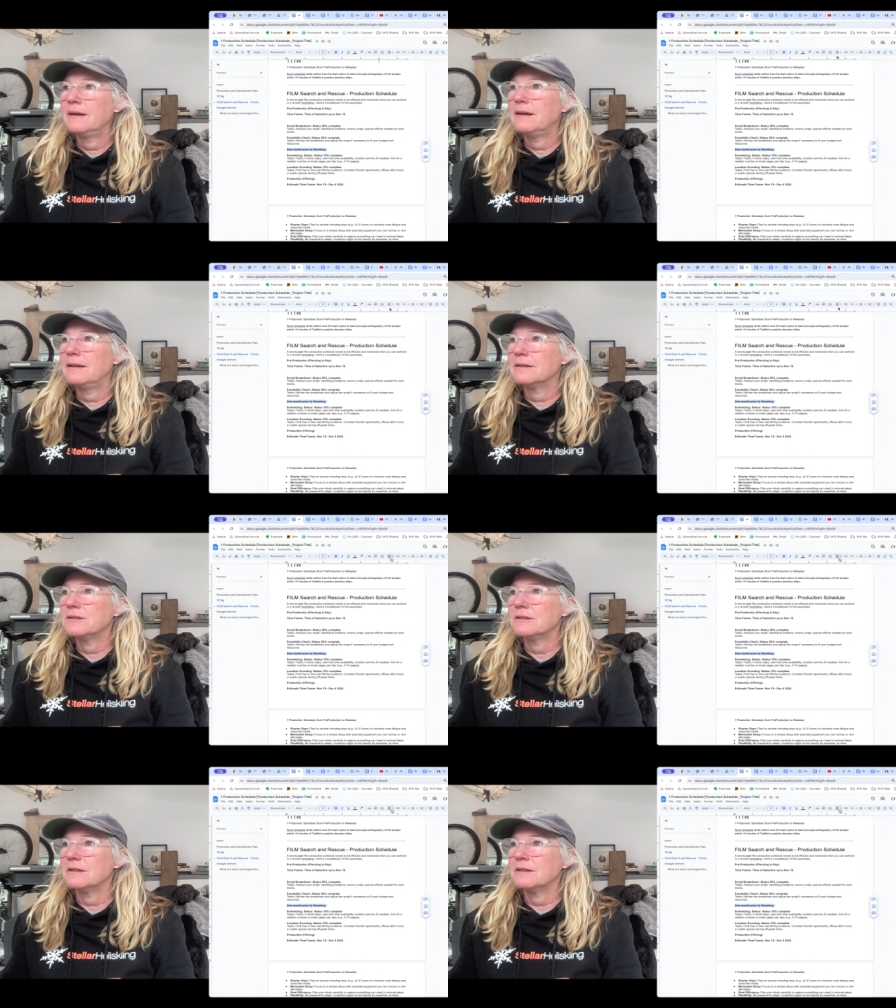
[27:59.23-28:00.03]
Oh,
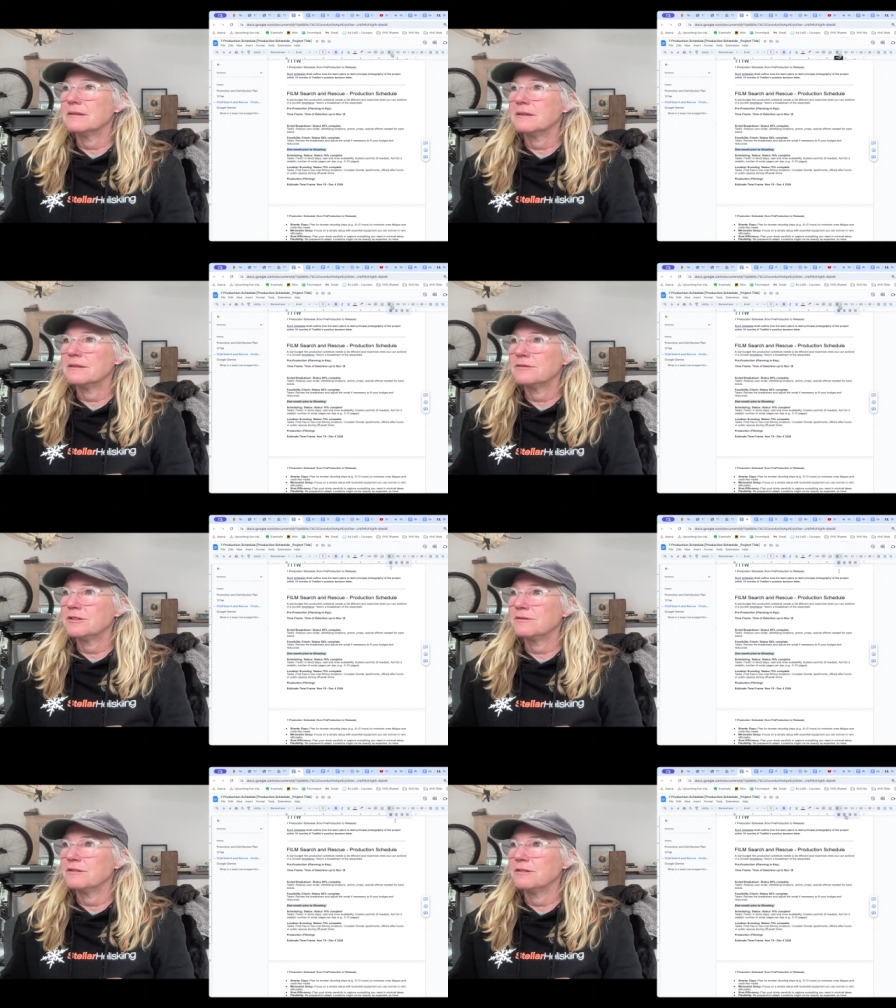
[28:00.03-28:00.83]
let's do this. Let's
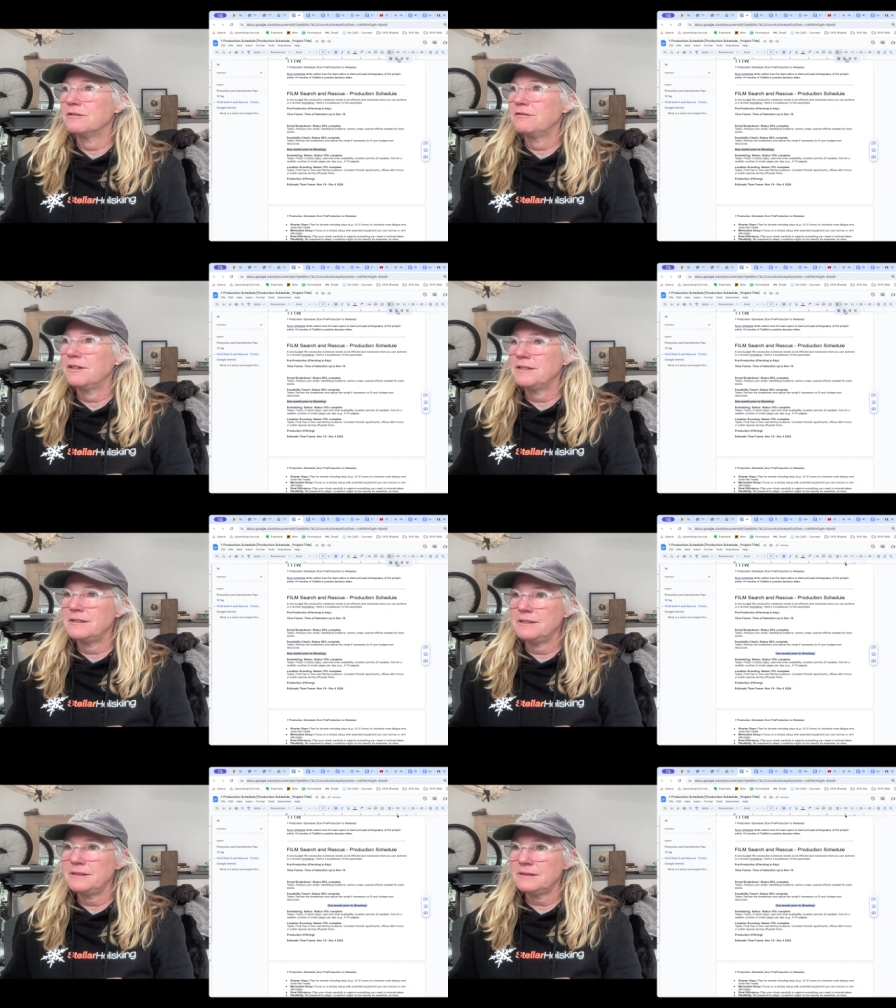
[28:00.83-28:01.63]
just for
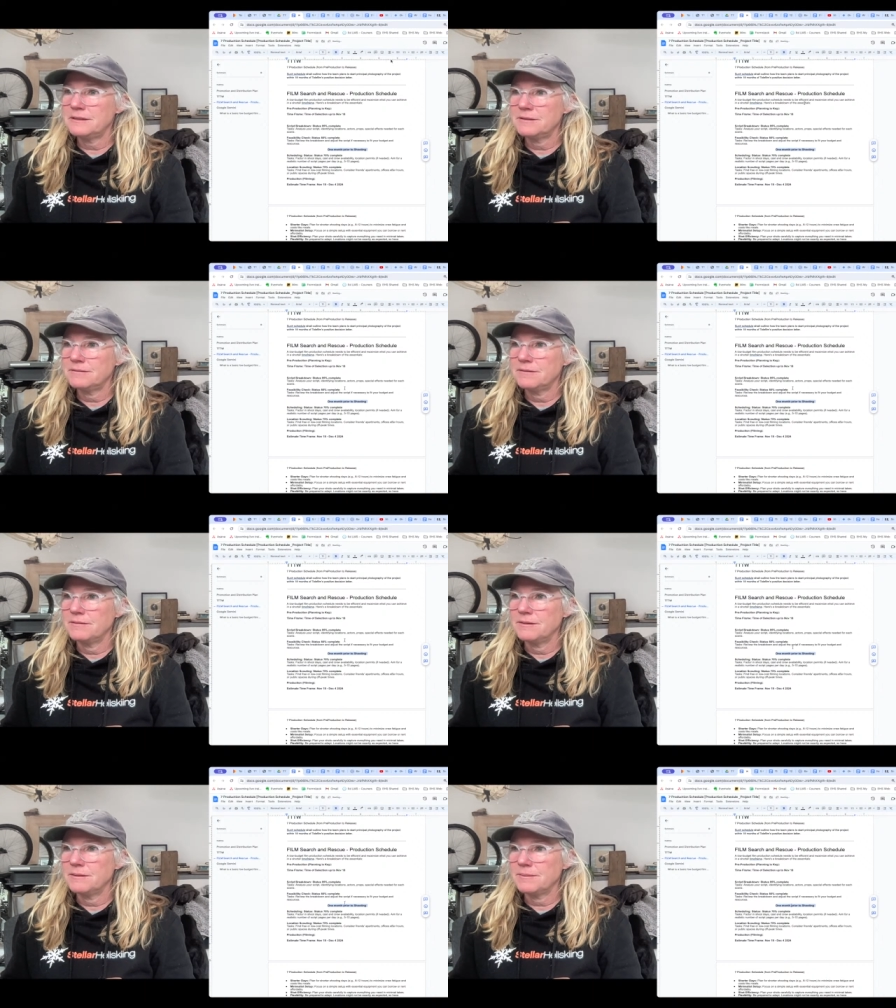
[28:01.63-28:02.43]
funsies.
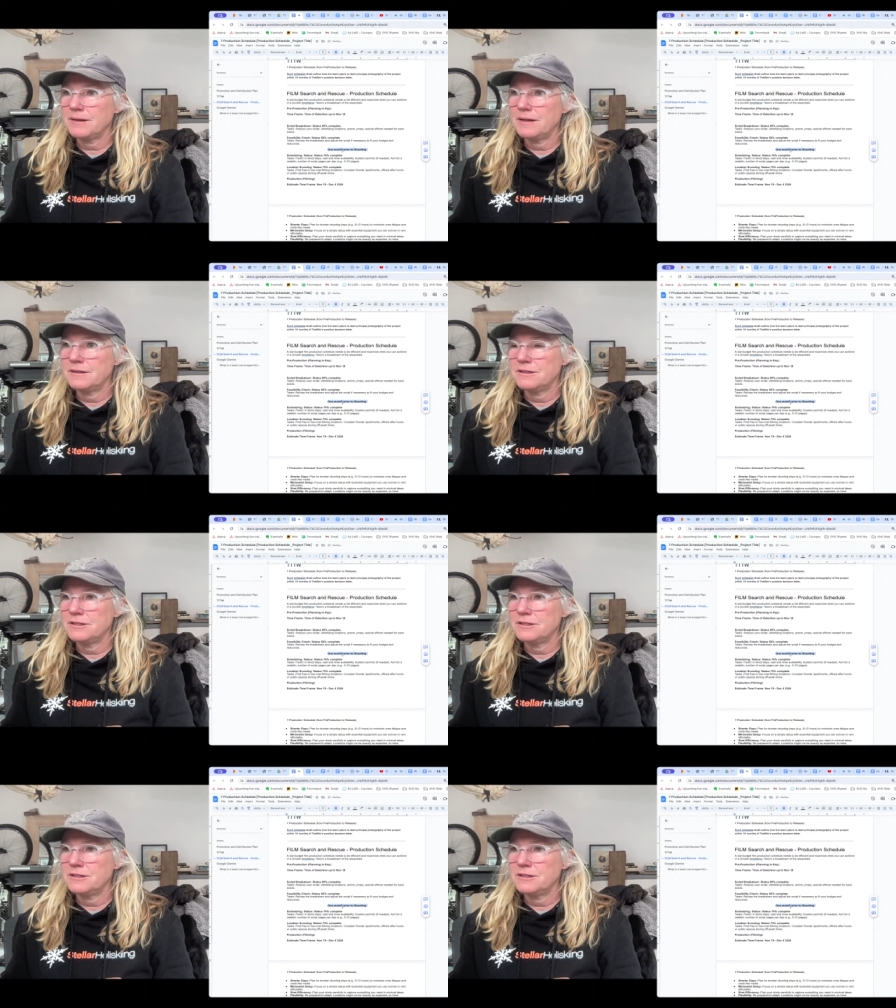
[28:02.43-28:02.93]
1 month prior to